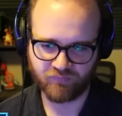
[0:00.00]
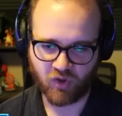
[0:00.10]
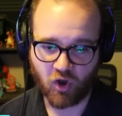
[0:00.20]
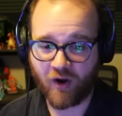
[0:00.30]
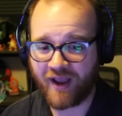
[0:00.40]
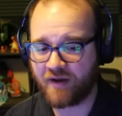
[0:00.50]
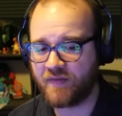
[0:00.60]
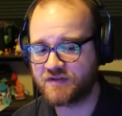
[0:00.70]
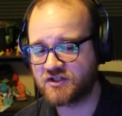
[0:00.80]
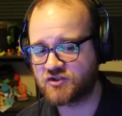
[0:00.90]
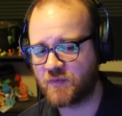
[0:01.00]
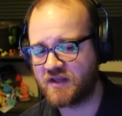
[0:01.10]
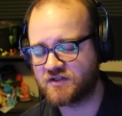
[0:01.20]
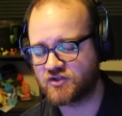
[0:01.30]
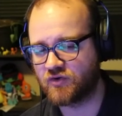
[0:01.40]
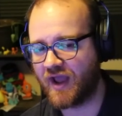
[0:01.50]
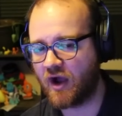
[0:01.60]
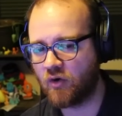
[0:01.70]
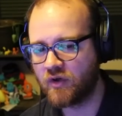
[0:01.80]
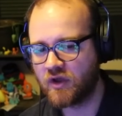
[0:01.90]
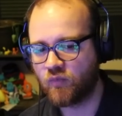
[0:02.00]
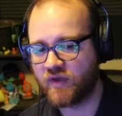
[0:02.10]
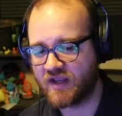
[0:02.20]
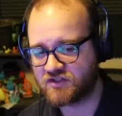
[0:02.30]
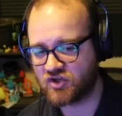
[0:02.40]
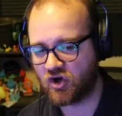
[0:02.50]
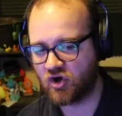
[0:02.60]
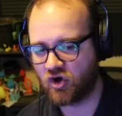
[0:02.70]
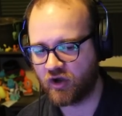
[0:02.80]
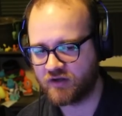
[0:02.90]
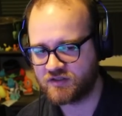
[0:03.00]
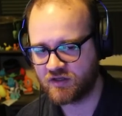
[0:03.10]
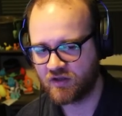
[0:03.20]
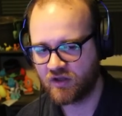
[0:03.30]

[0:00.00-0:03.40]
Okay, and this is sweet. So now we get to Hood